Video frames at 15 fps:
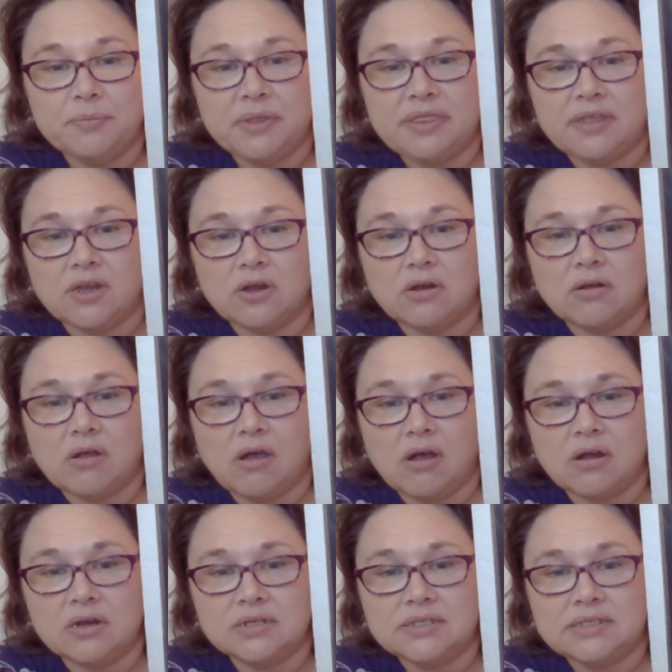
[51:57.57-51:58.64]
But there
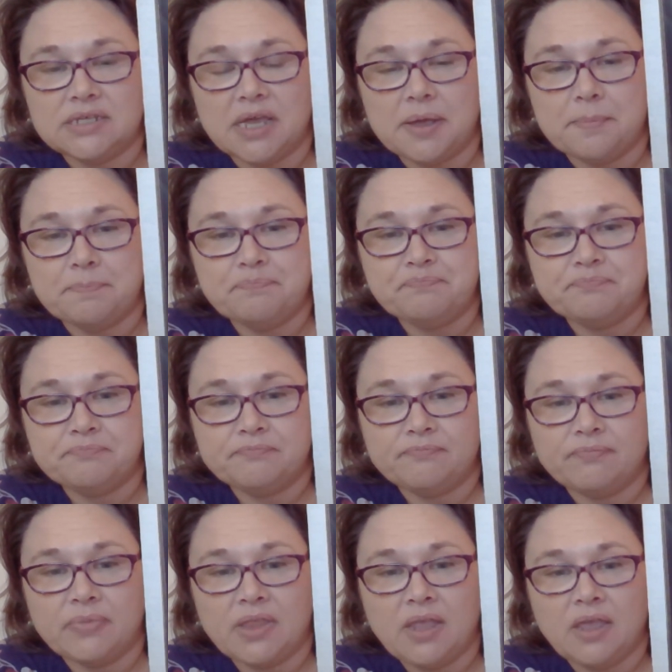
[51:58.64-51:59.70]
are some,
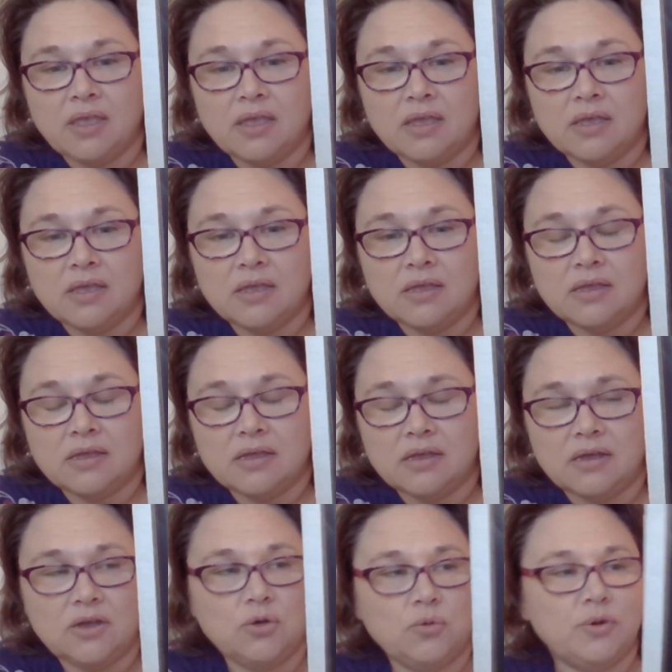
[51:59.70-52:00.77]

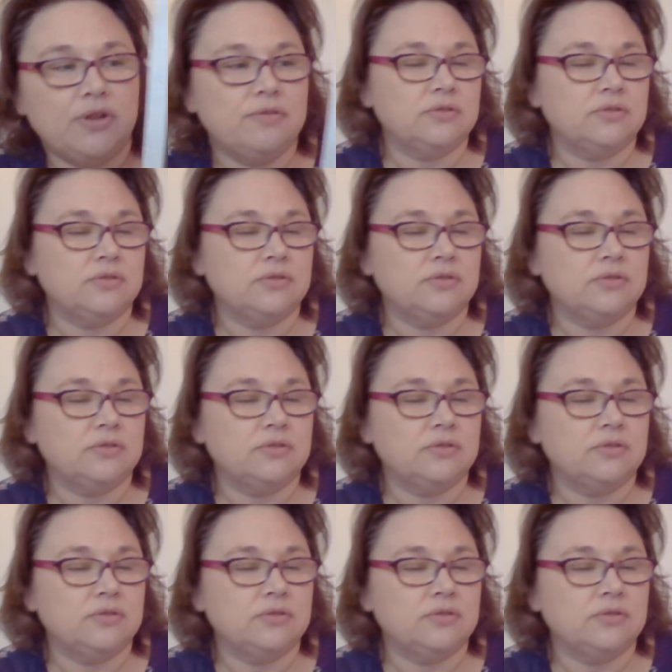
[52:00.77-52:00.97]
what are